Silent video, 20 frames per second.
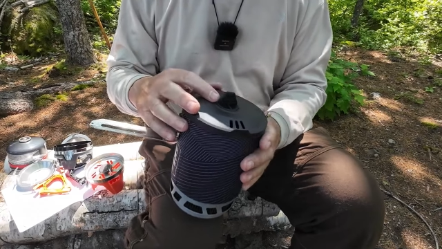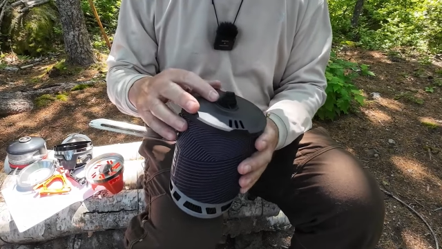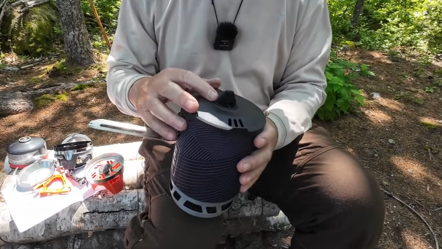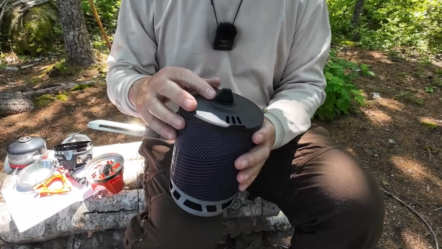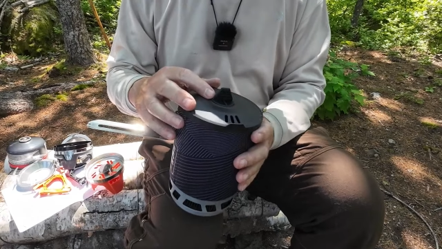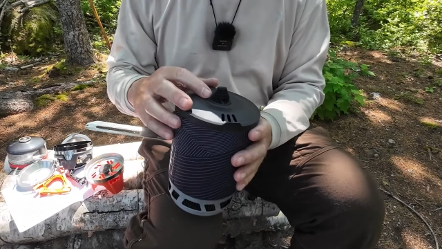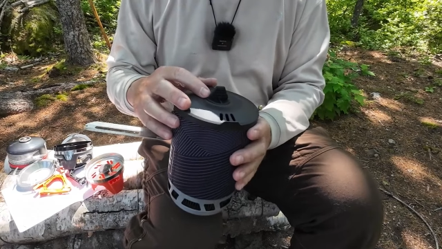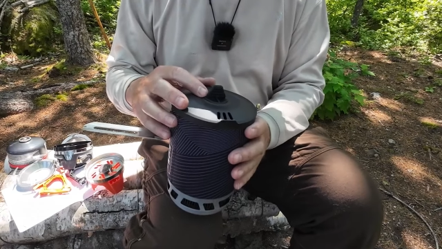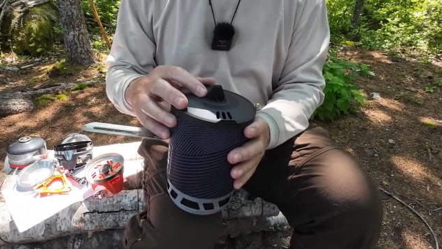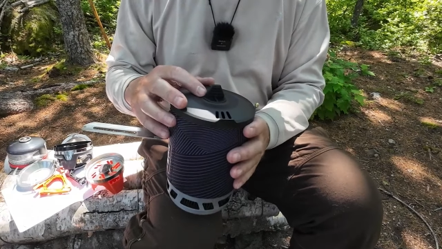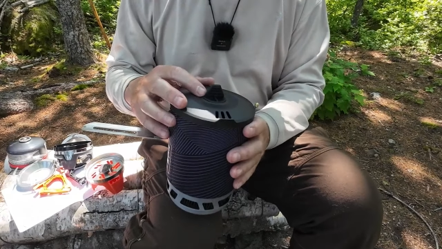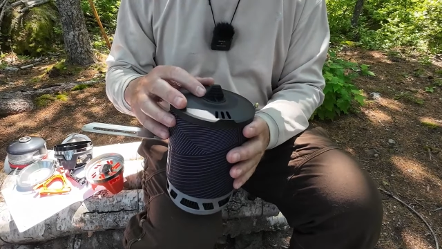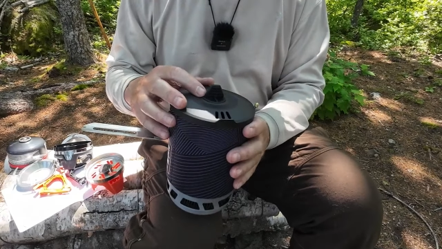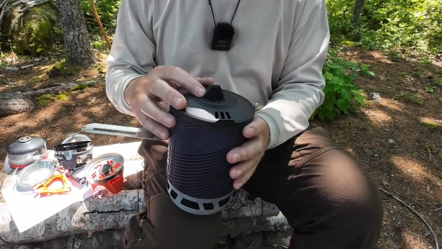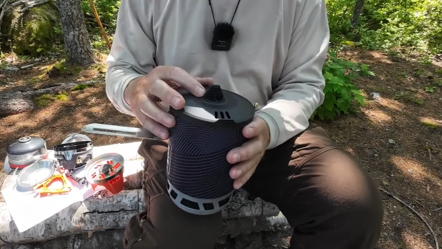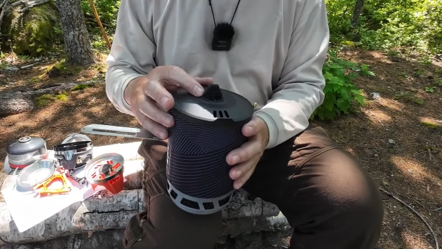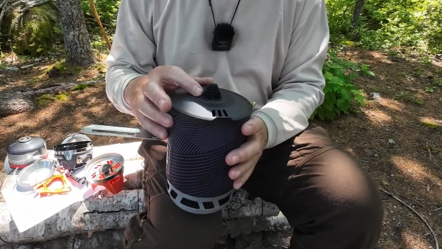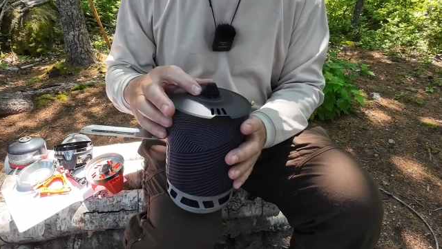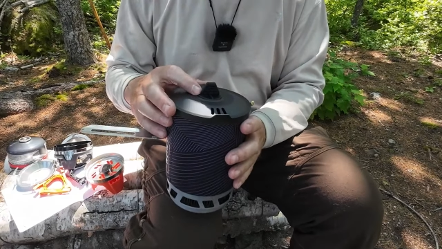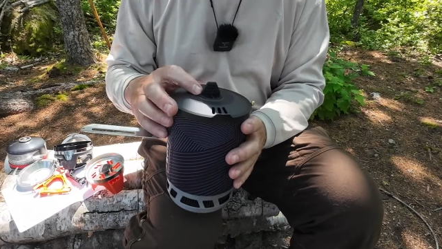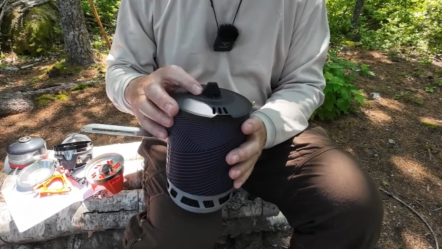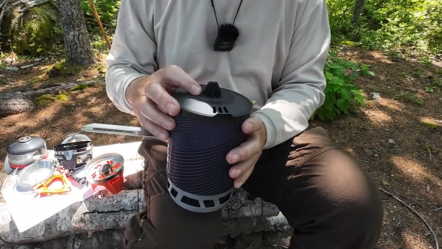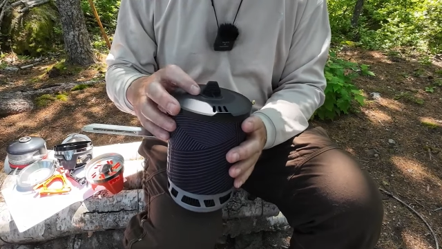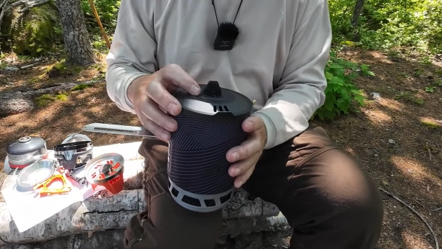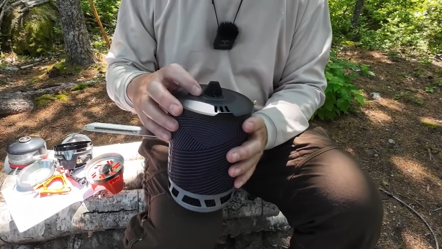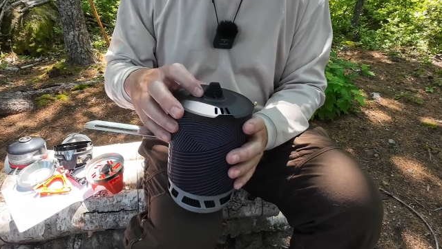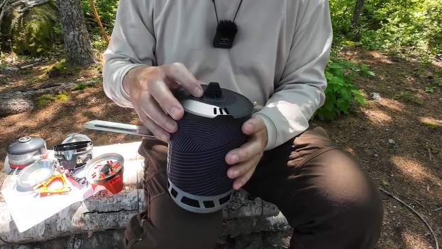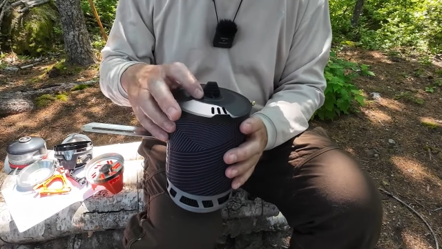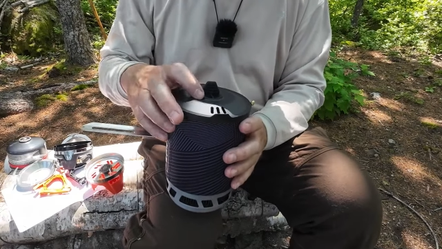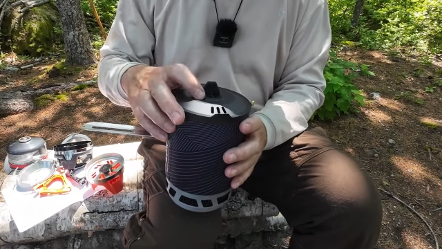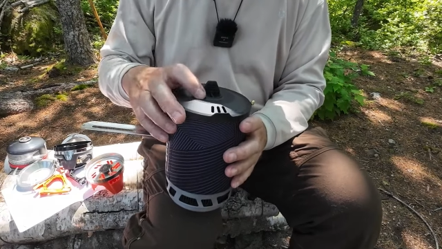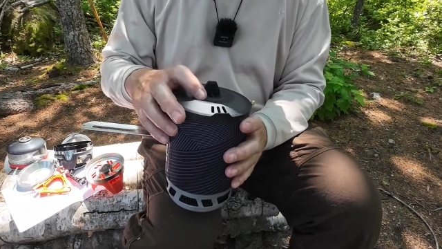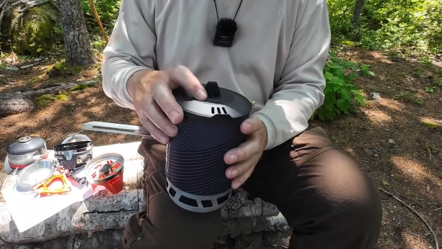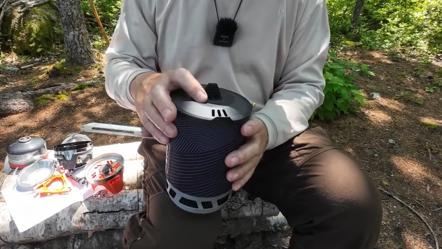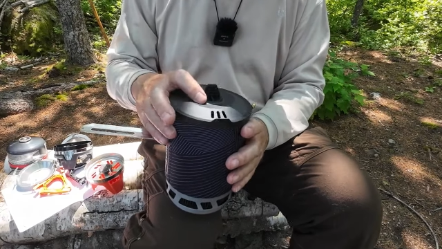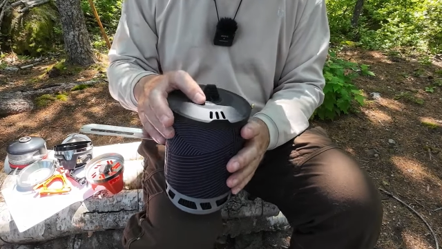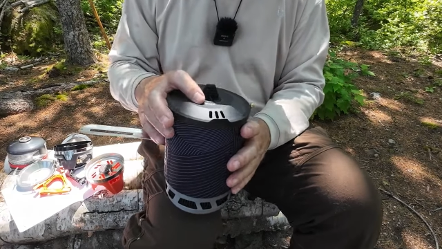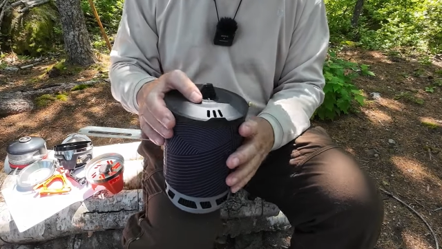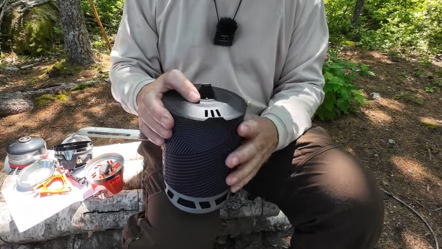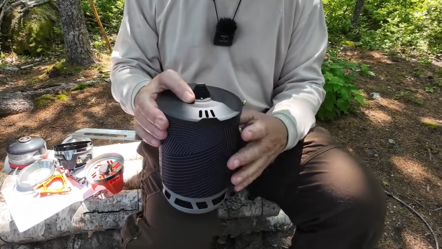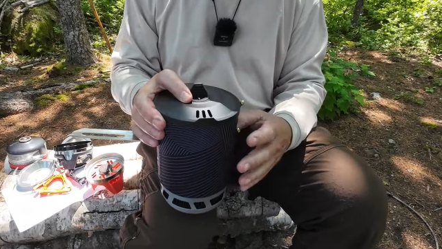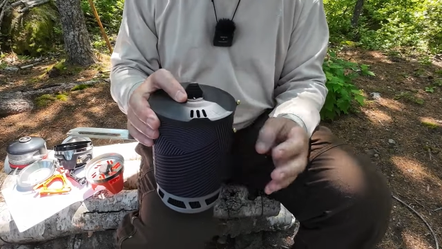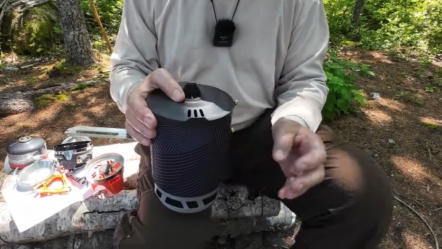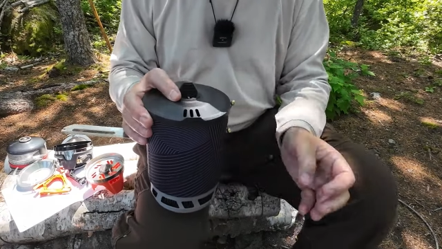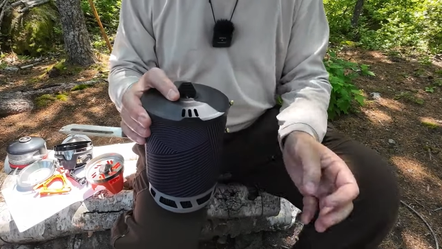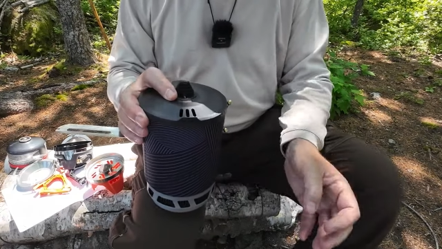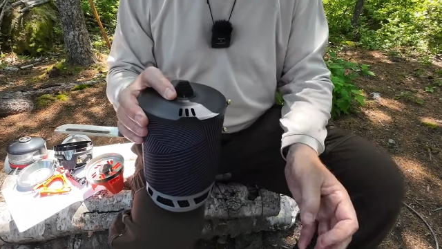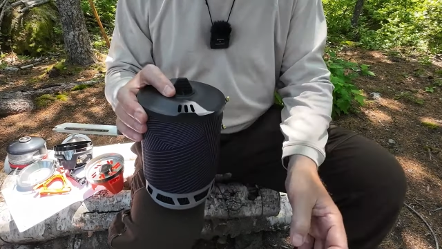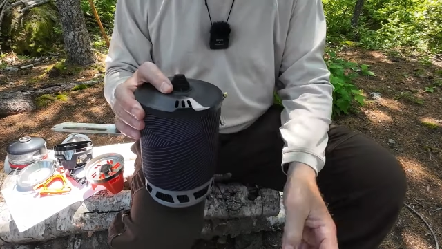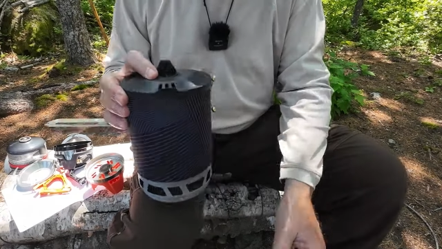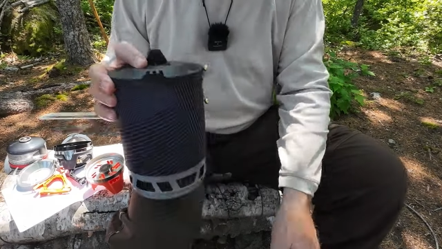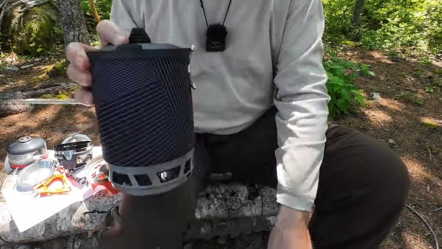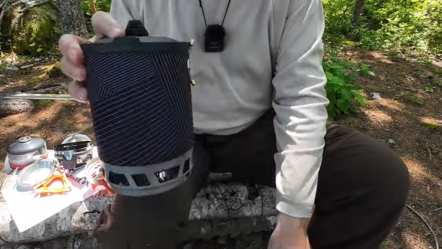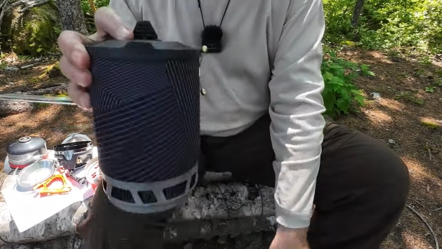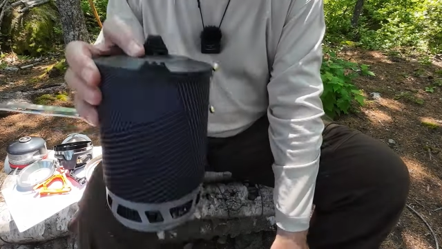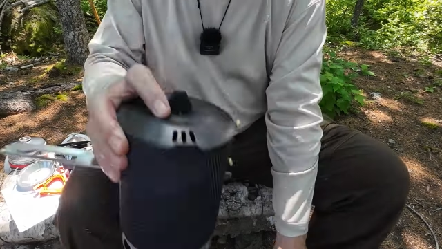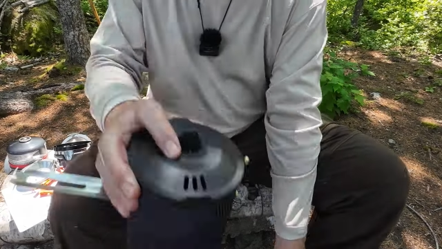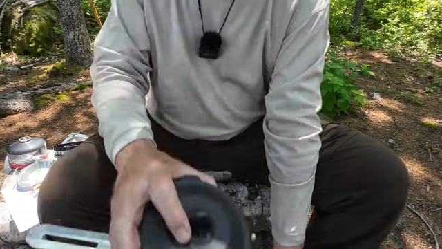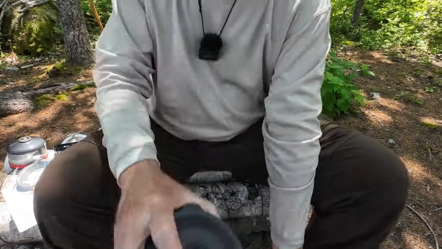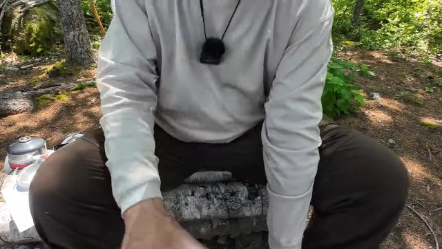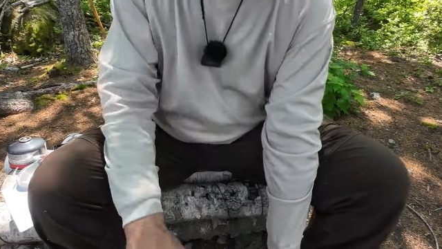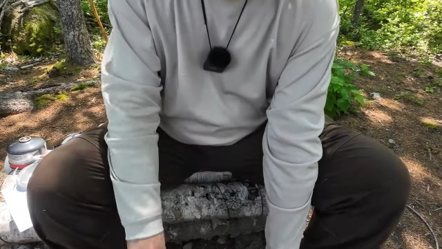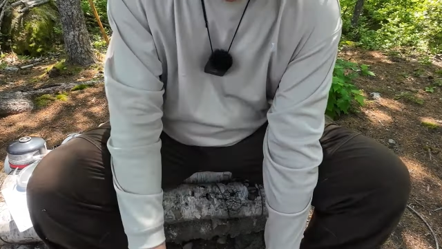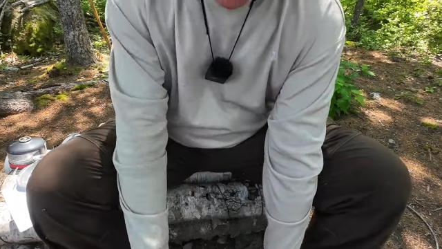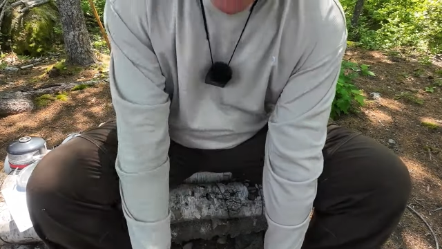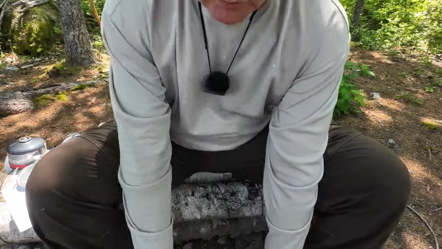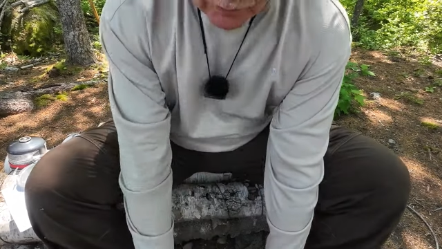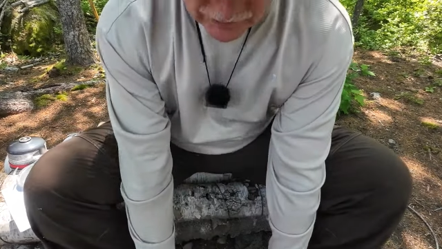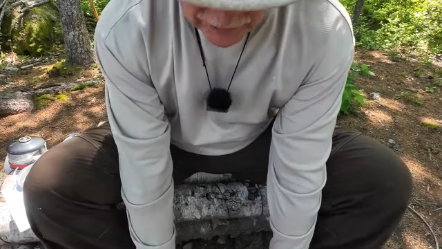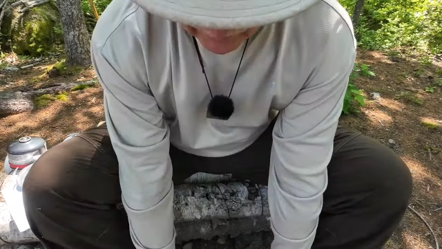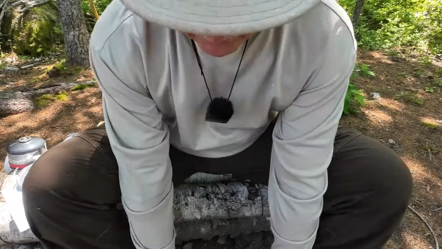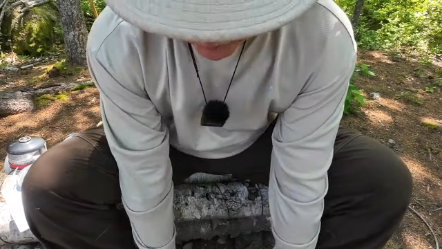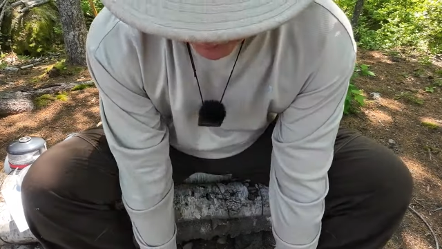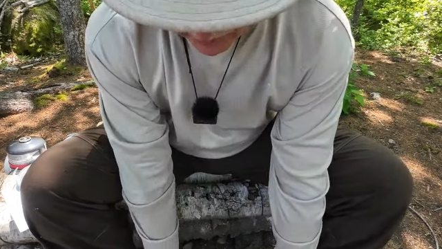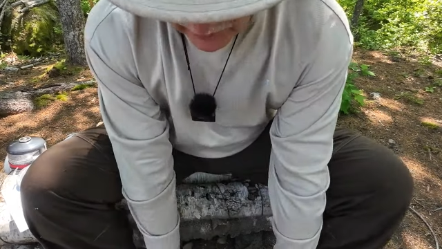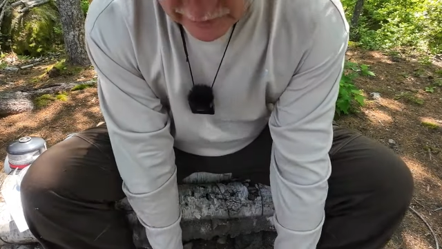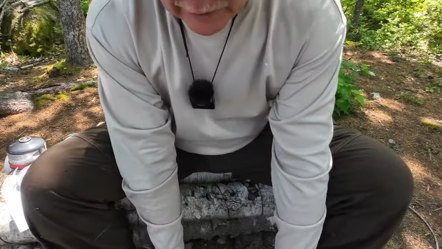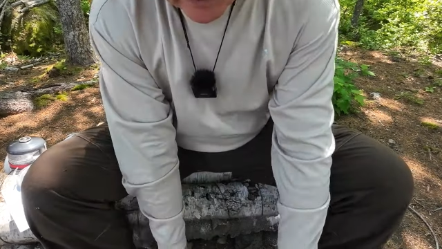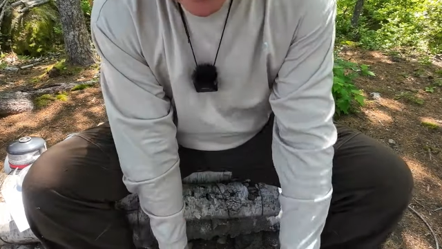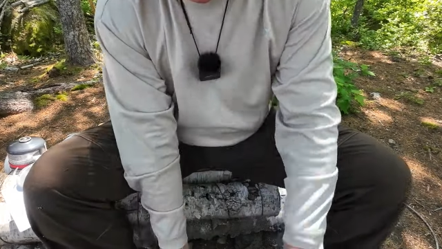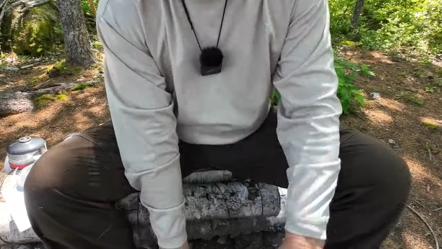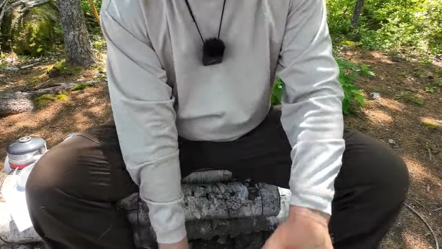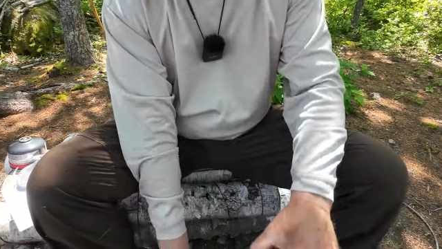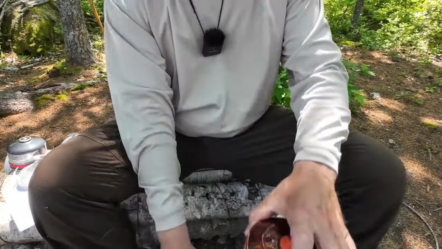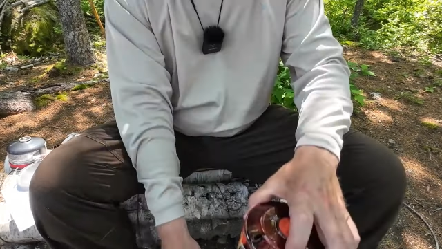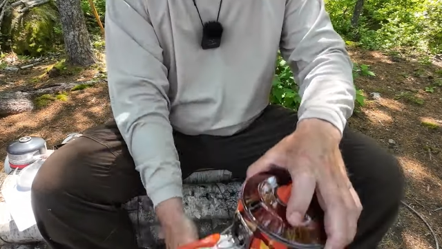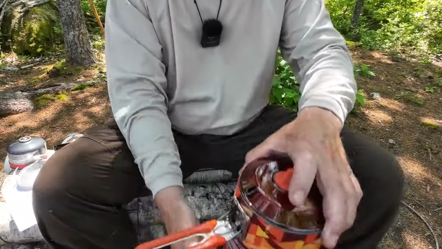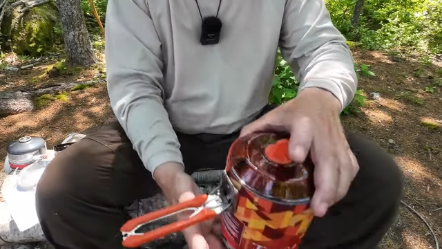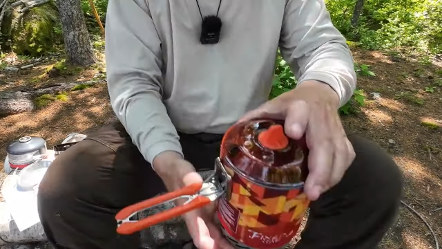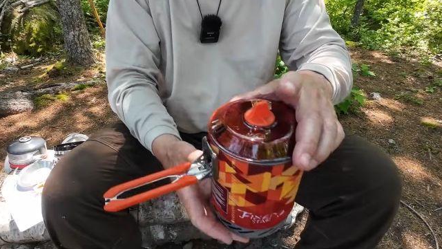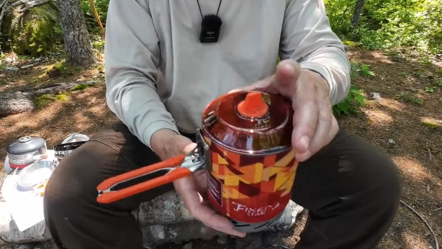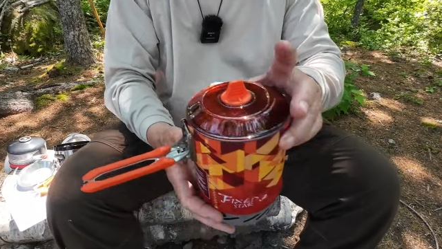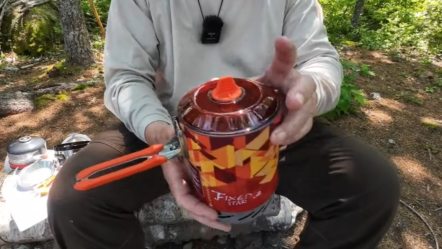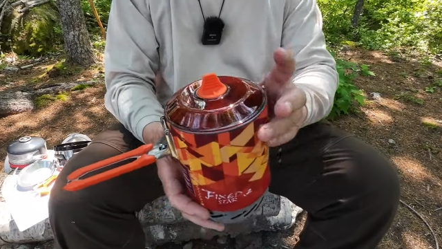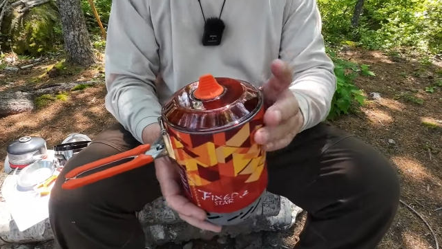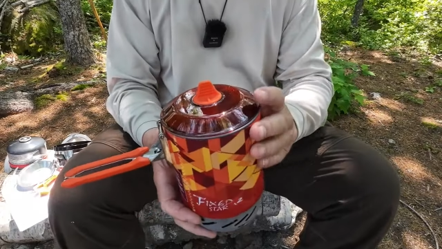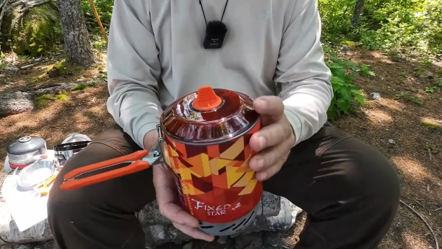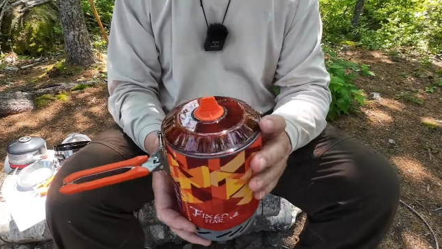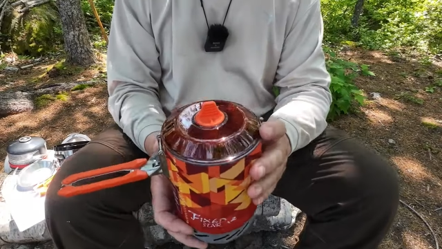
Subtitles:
No face is visible, so there are no lips to read.